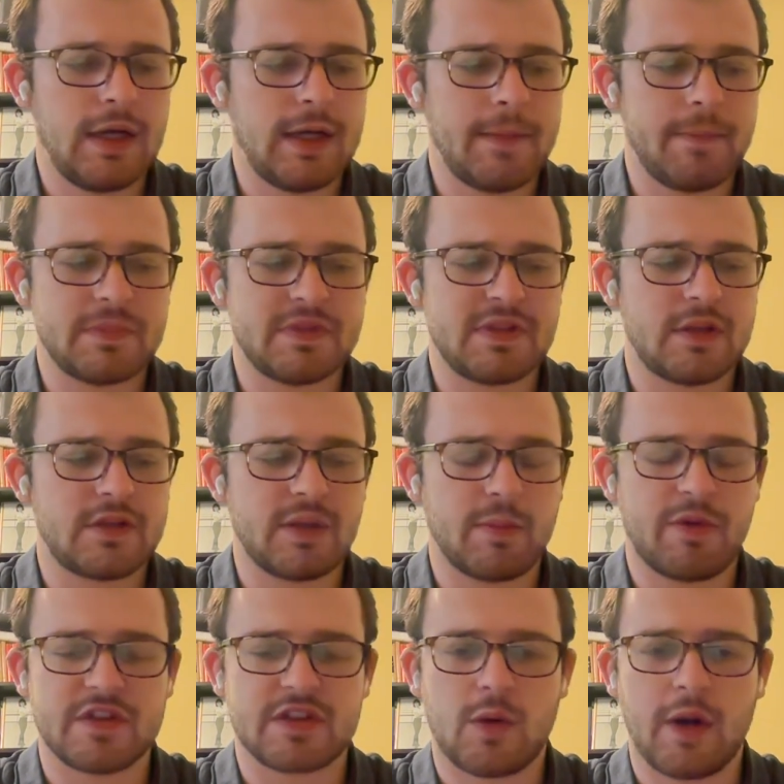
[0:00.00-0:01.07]

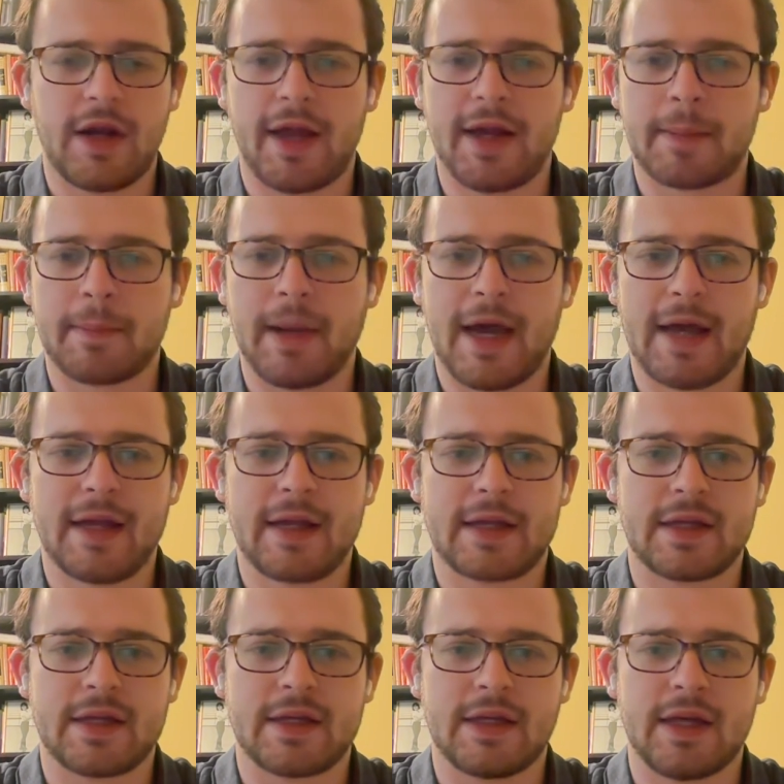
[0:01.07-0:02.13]
some of it's quite
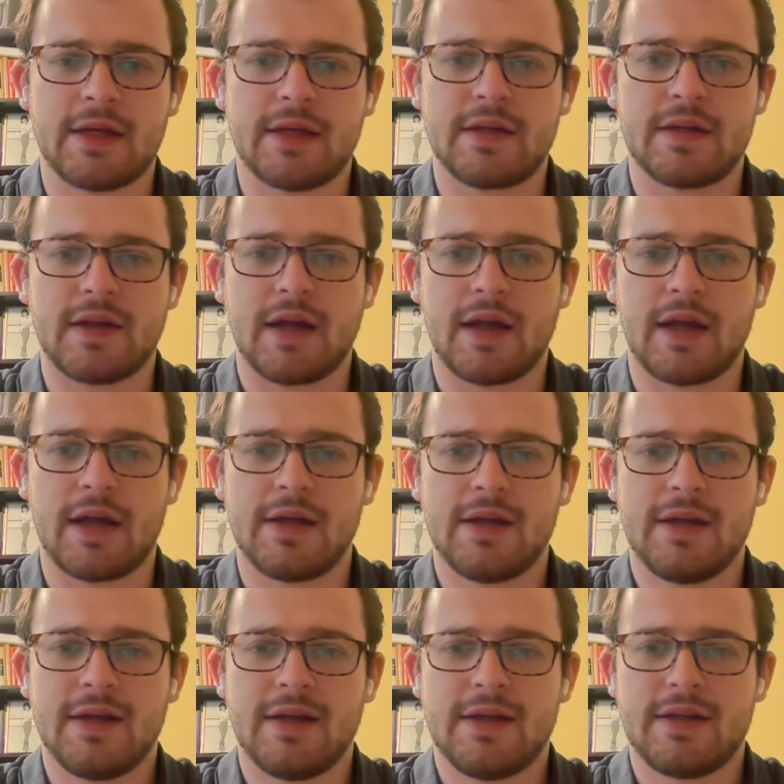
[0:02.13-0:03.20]
enigmatic, and the
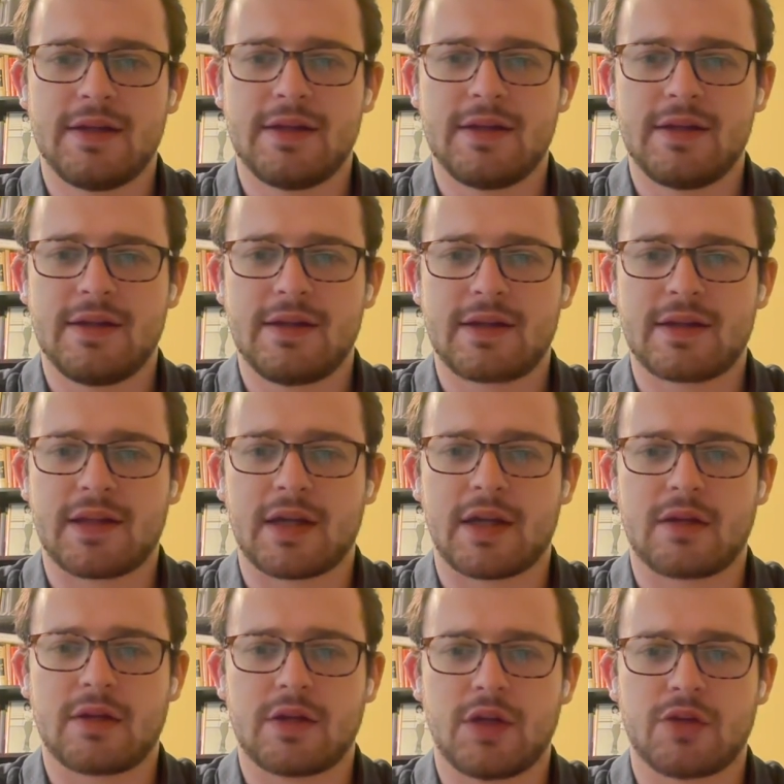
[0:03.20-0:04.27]

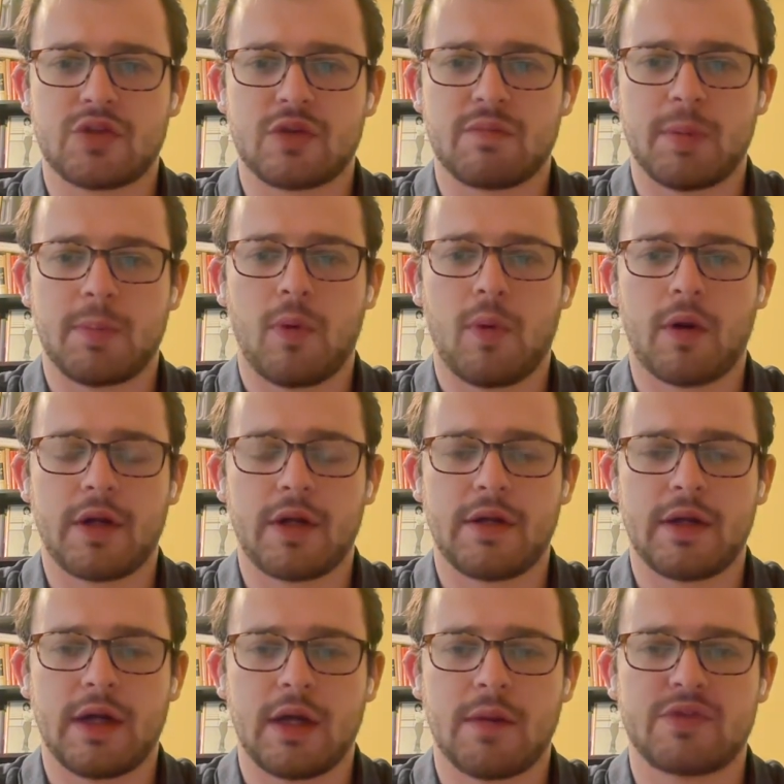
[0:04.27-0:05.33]
sort of purported
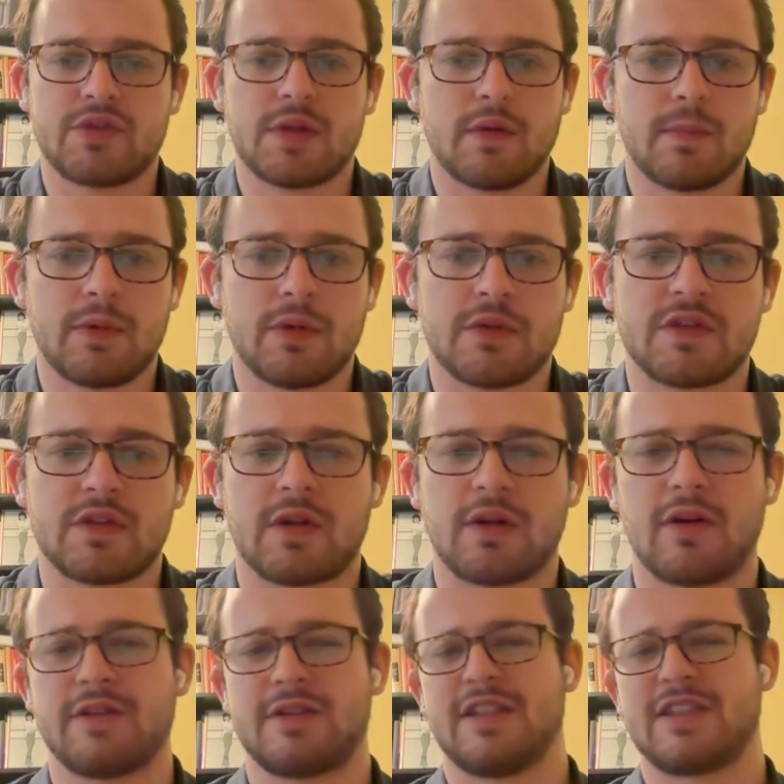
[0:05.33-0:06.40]
observables
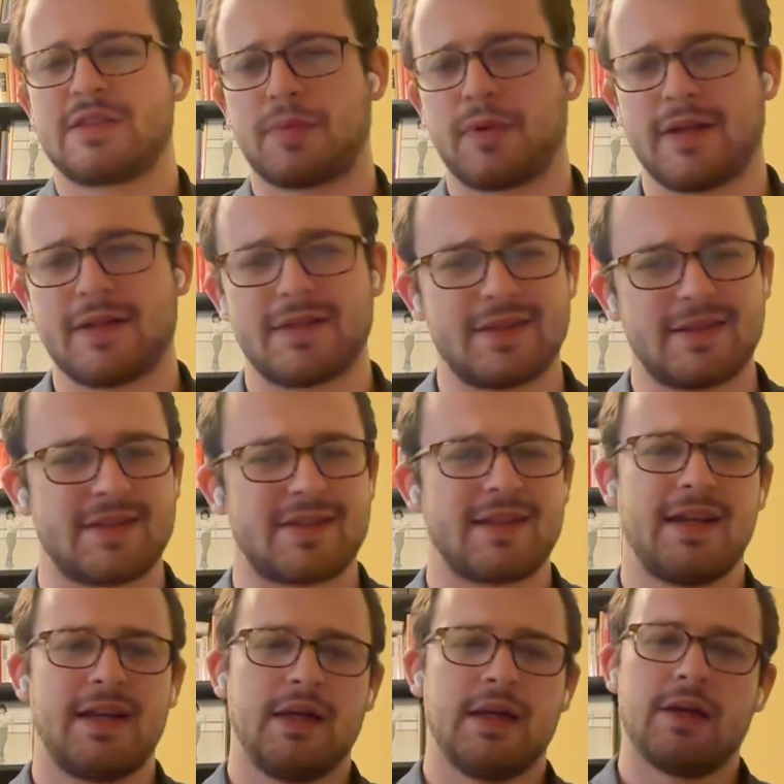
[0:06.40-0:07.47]
are disparate, and
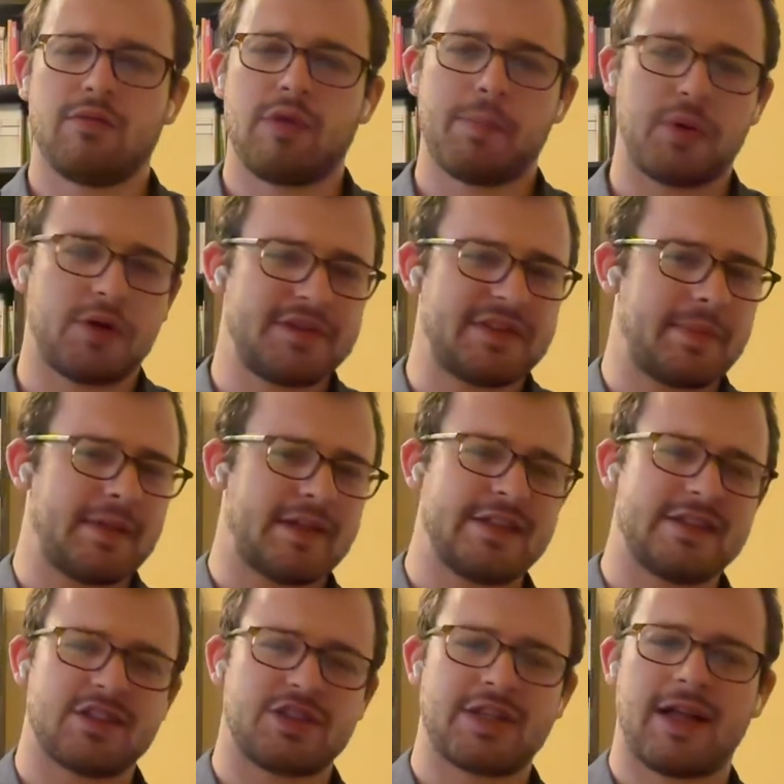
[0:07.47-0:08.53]
reproducibility
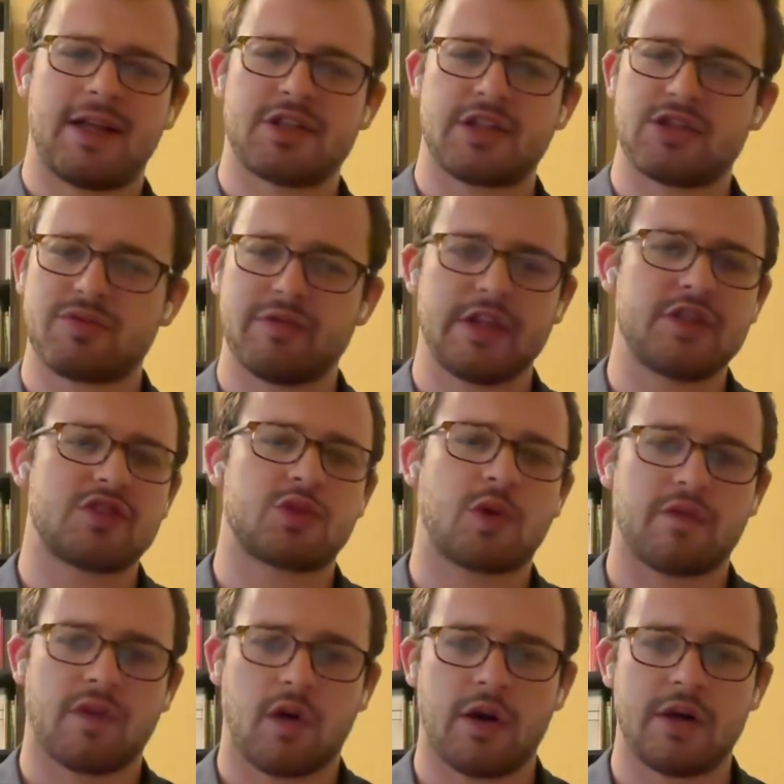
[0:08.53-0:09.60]
is a challenge. It's really just
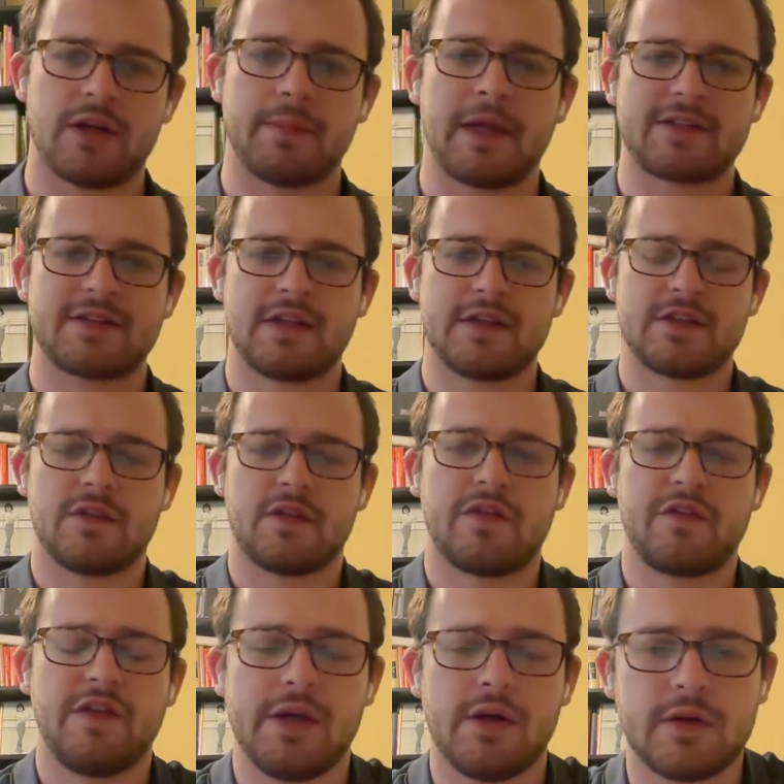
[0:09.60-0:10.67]
sort of hard to make sense of the
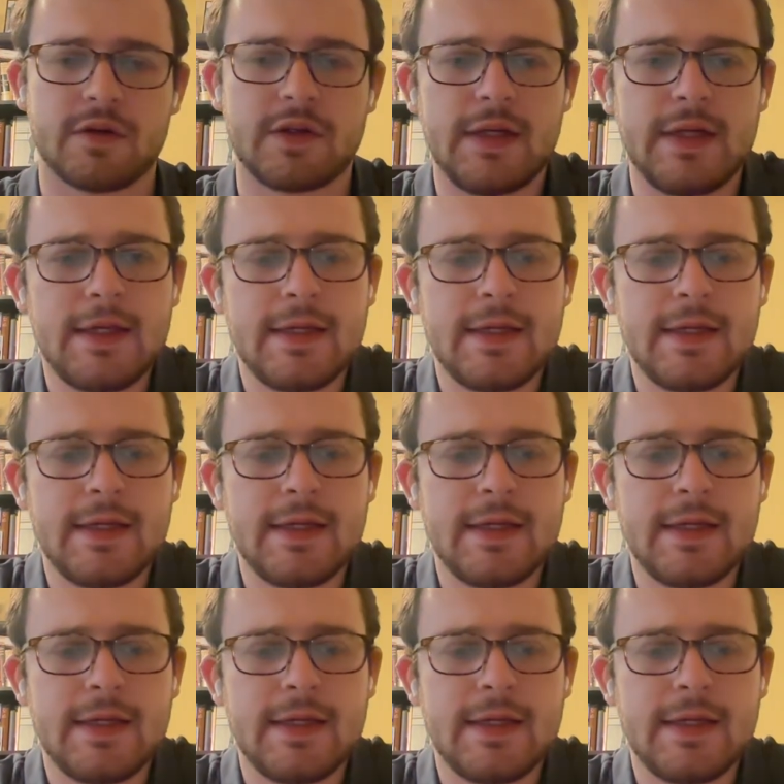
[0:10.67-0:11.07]
field